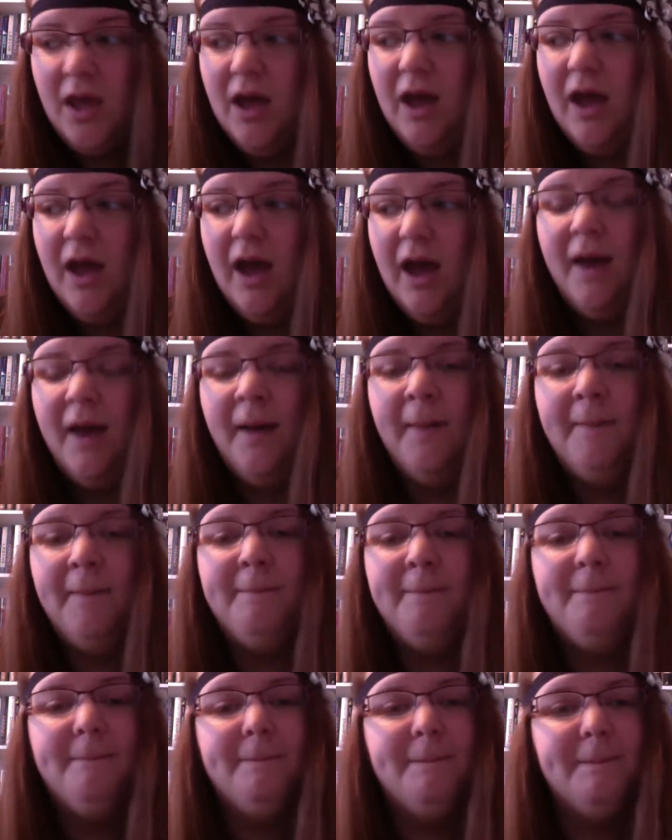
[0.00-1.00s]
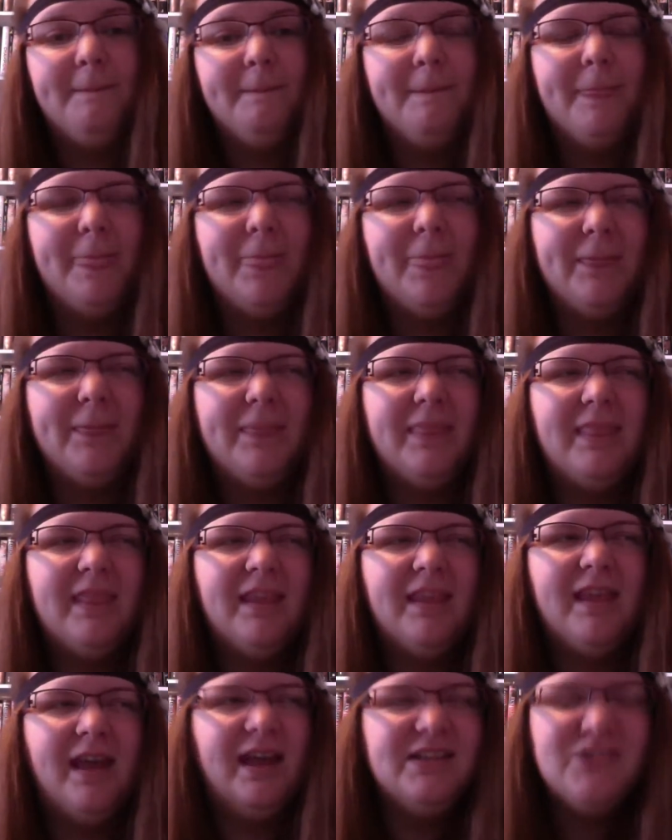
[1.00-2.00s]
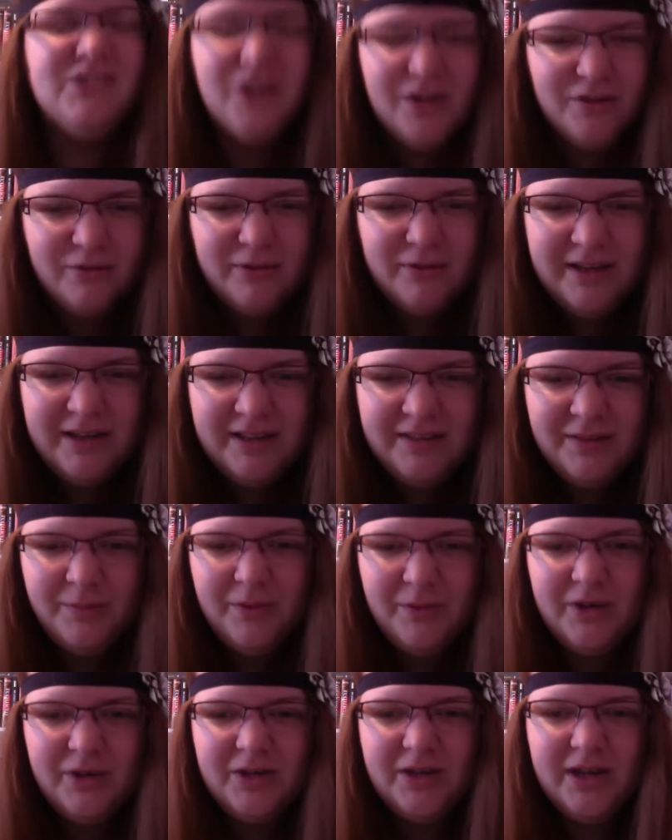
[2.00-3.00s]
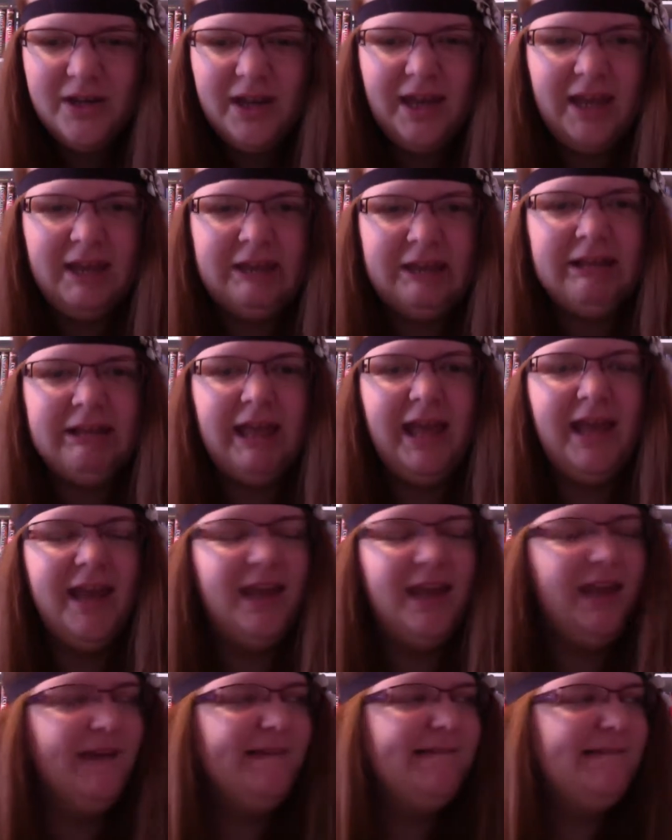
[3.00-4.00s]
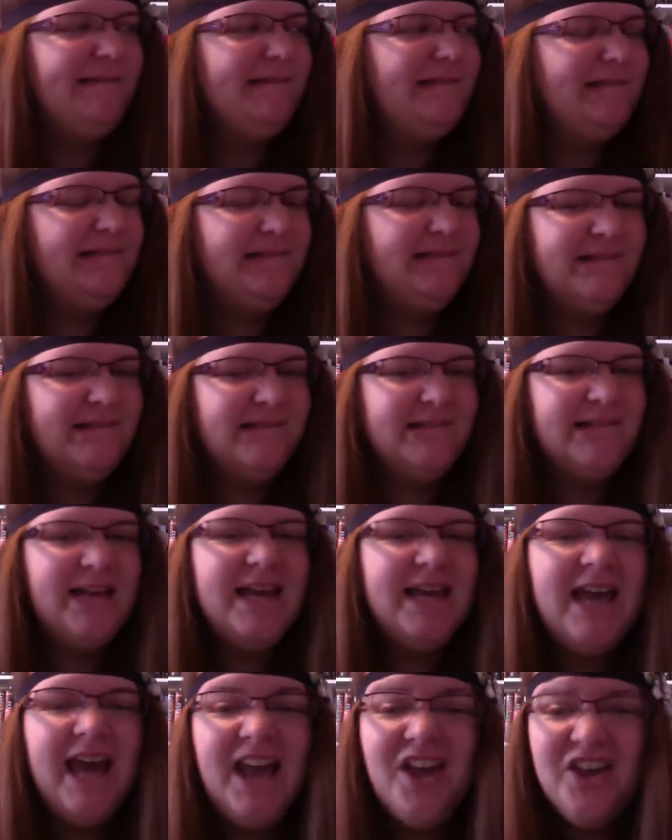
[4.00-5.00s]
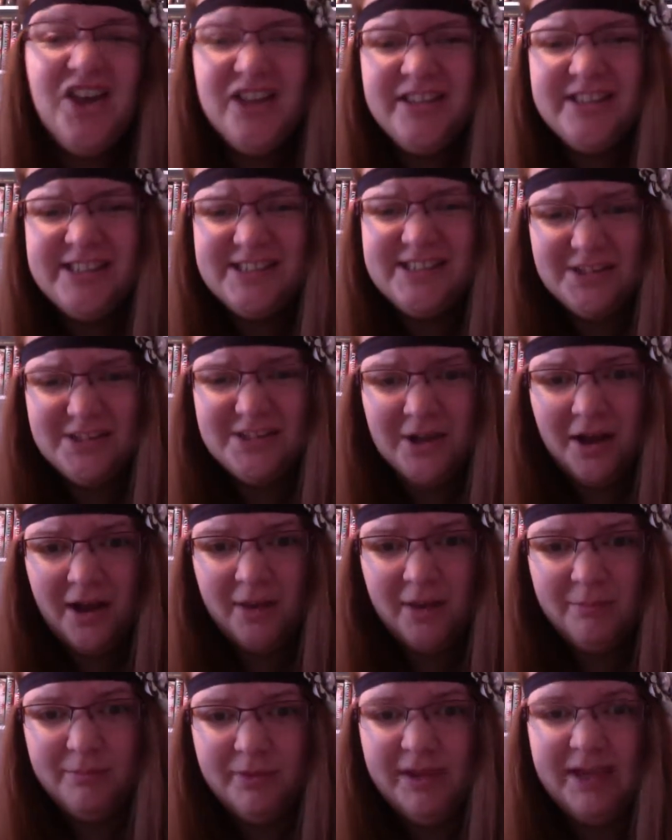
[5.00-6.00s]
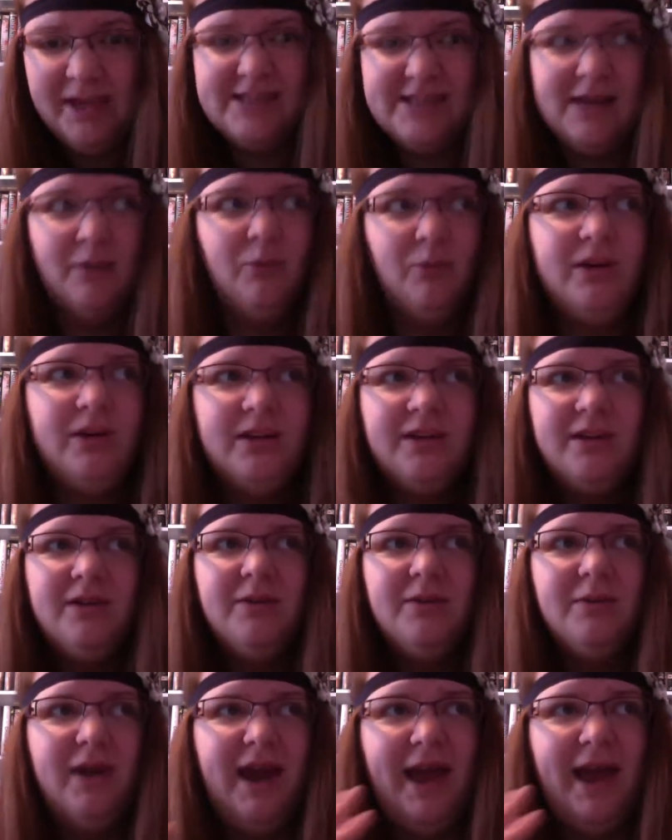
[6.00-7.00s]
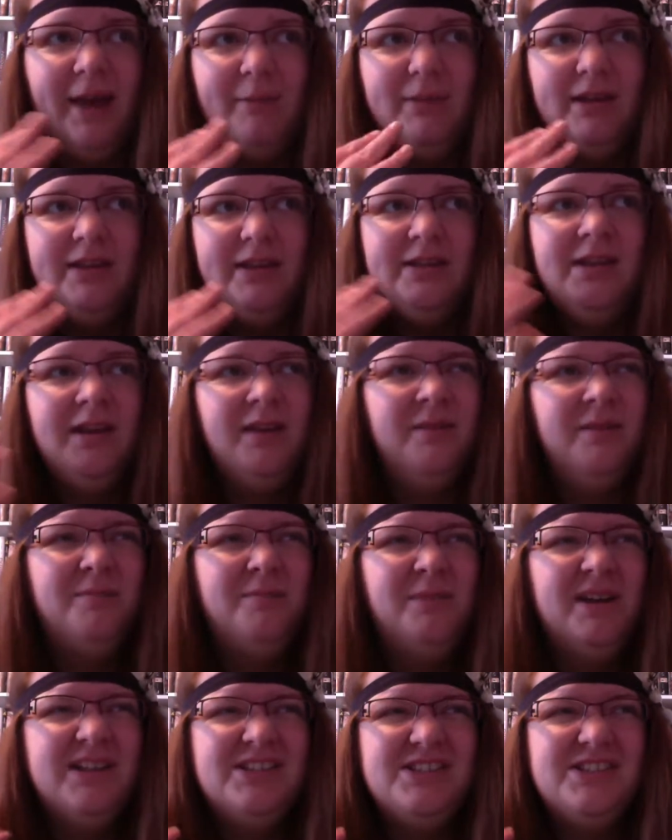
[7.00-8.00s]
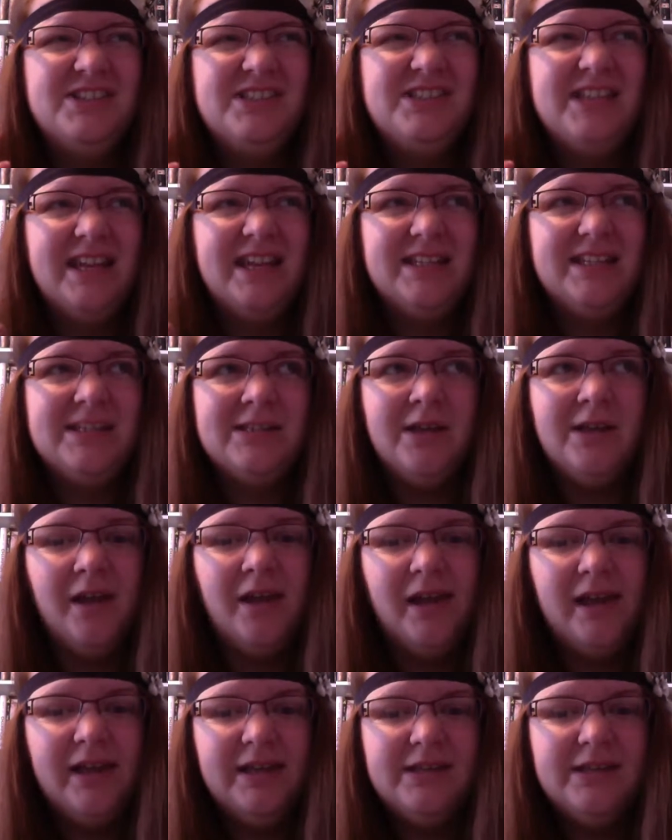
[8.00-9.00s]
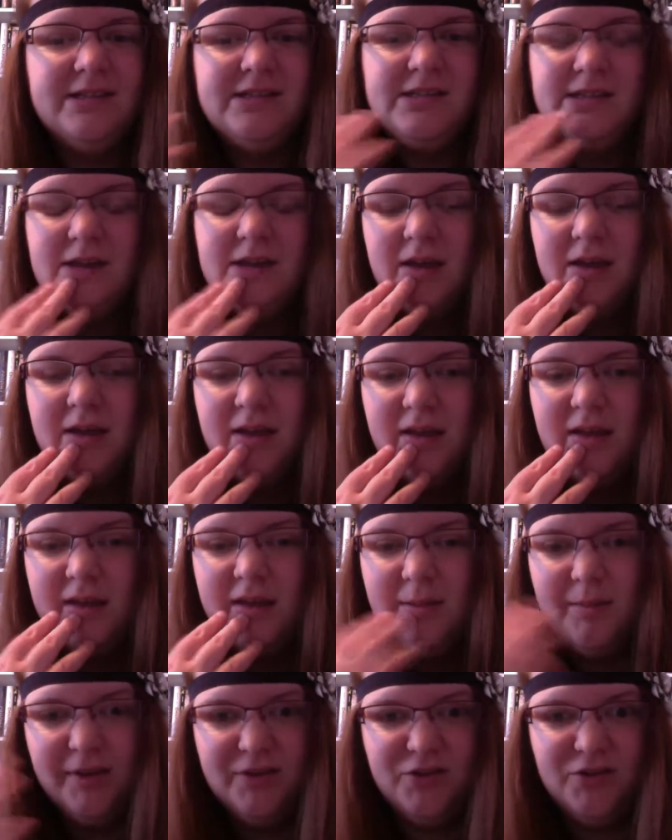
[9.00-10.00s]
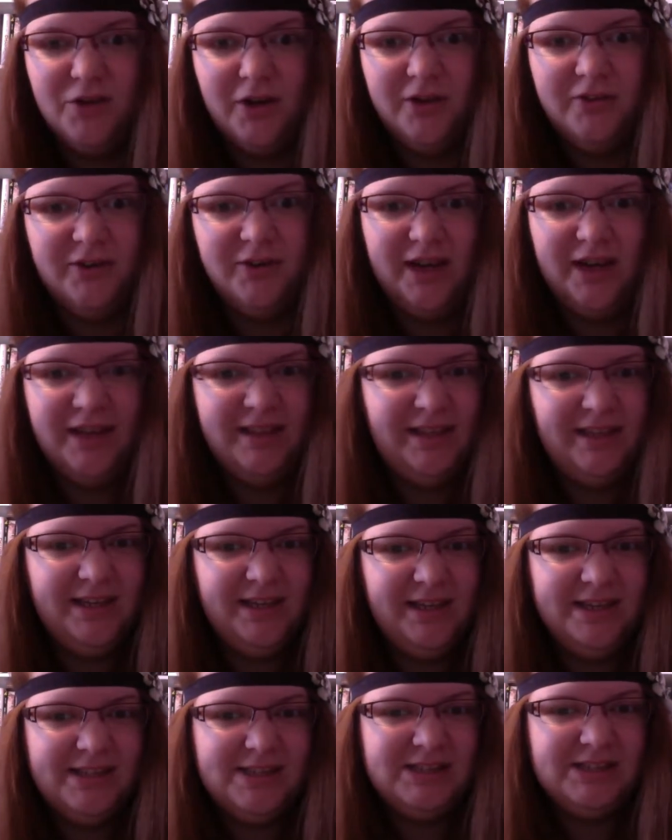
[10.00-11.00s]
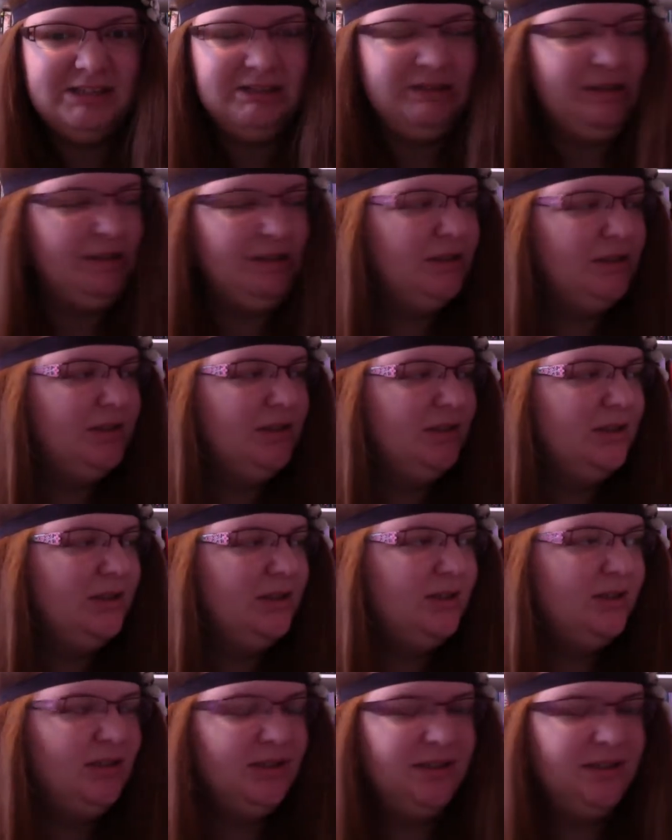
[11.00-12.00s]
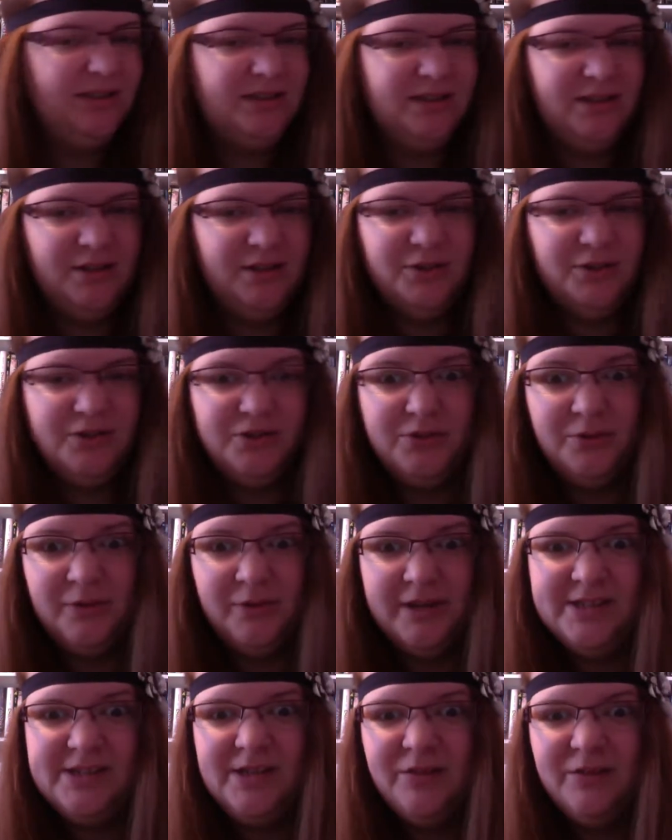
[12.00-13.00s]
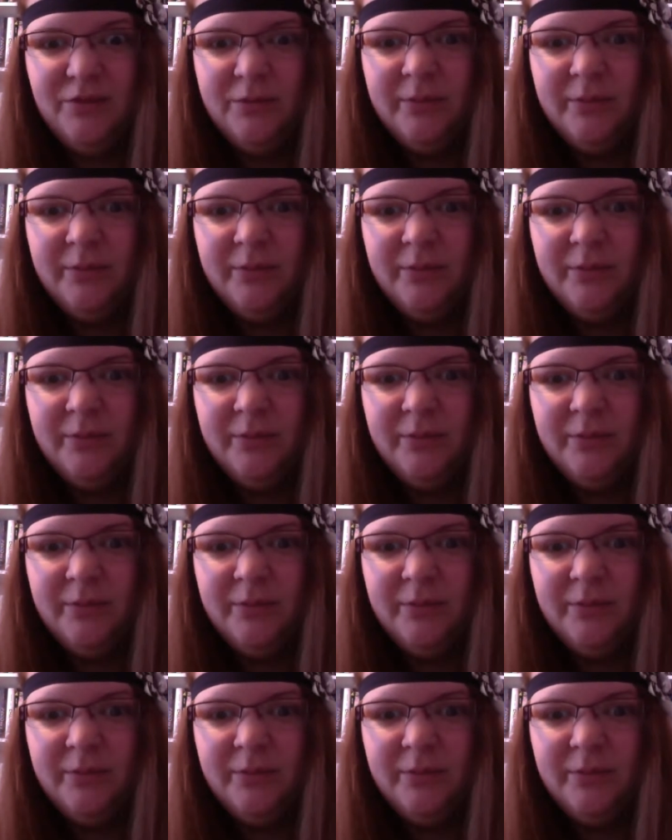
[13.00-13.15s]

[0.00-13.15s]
I started reading the book, and like, I couldn't stop because I wanted to know what happened, but it's not my genre. I think it's a little too racy for